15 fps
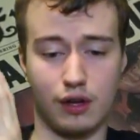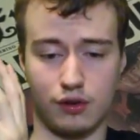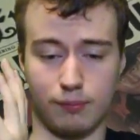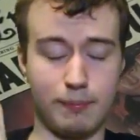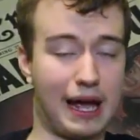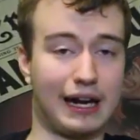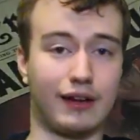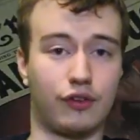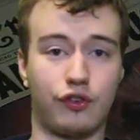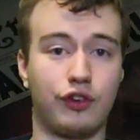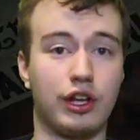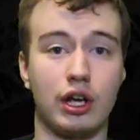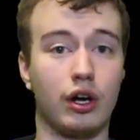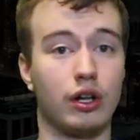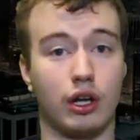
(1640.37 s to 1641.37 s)
Man of
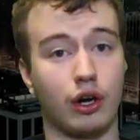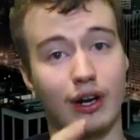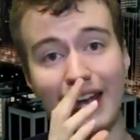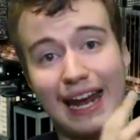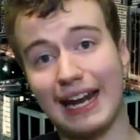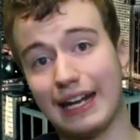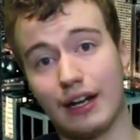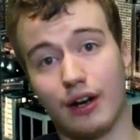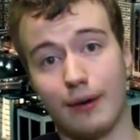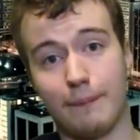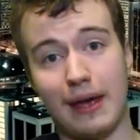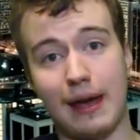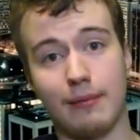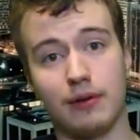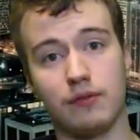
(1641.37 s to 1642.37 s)
Steel are hating on
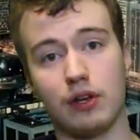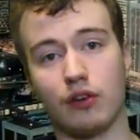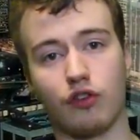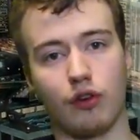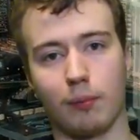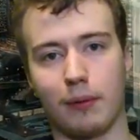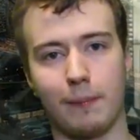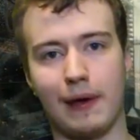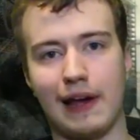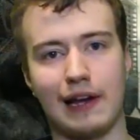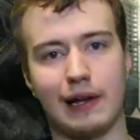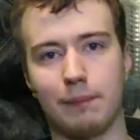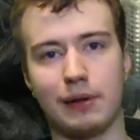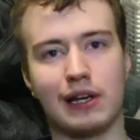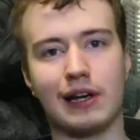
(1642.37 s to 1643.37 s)
Batman v
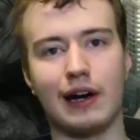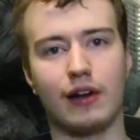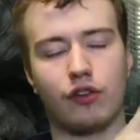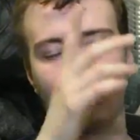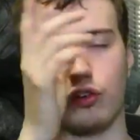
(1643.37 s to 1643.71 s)
Superman, and because